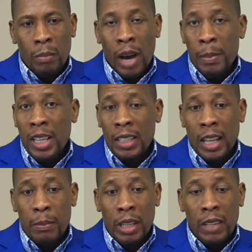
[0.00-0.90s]

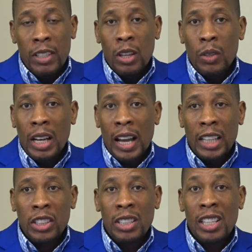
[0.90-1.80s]
Barbados, I believe, is now the
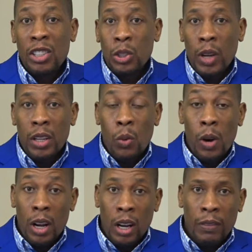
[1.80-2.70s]
largest issue in the
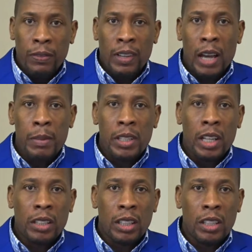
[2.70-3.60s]
world of climate
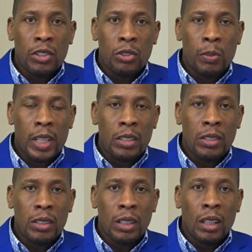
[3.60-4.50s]
debt
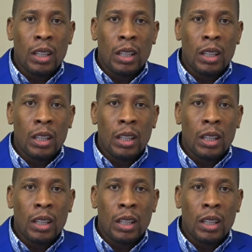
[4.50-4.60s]
instruments.